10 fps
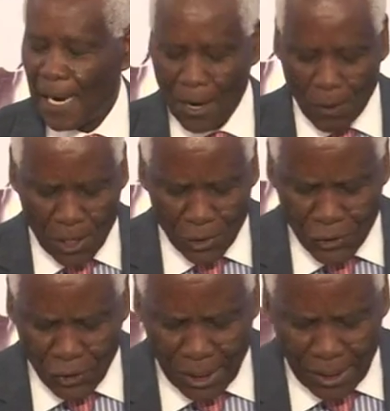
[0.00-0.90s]
Our
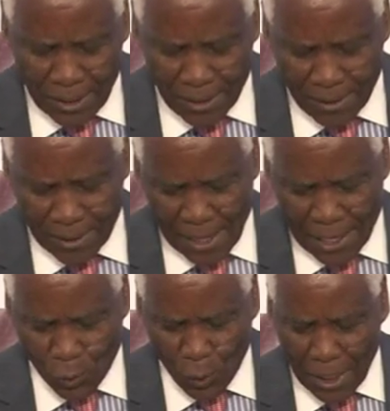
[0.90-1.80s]
country,
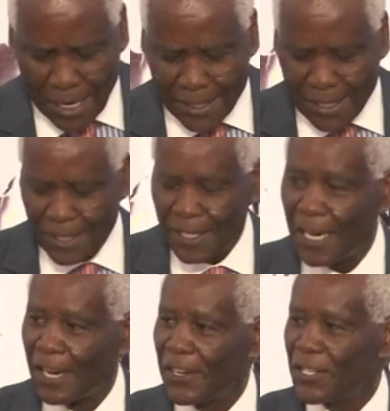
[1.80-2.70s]
as well as the
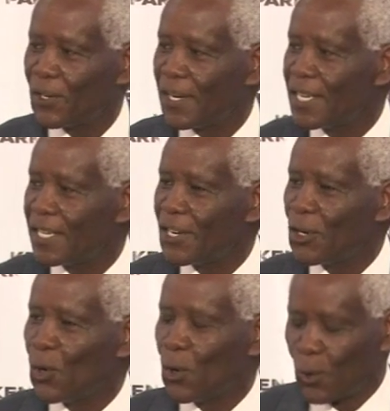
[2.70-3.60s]
entire region, is
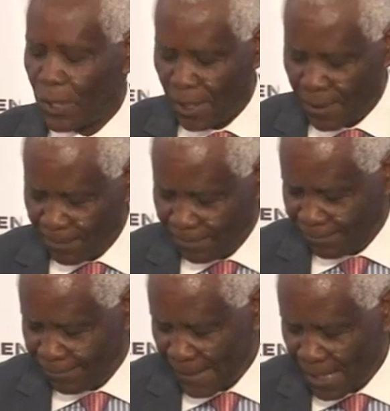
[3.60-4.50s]
endowed
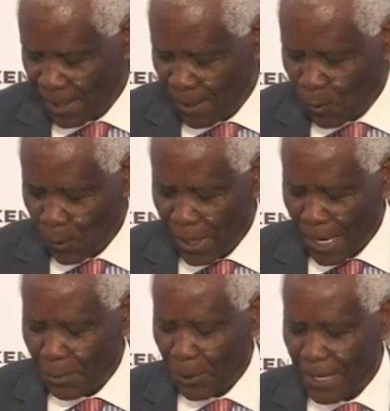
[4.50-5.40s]
with
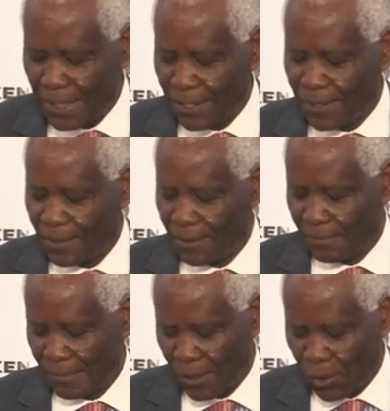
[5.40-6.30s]
abundant
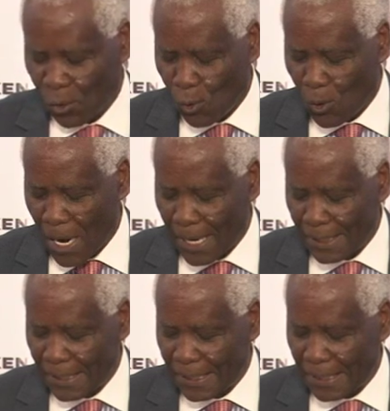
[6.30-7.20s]
raw
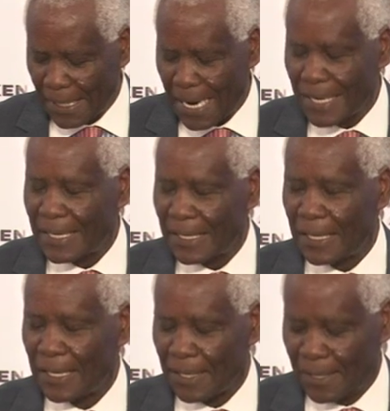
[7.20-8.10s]
hinds and
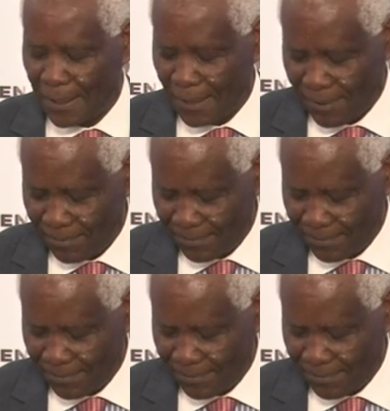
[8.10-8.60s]
skins.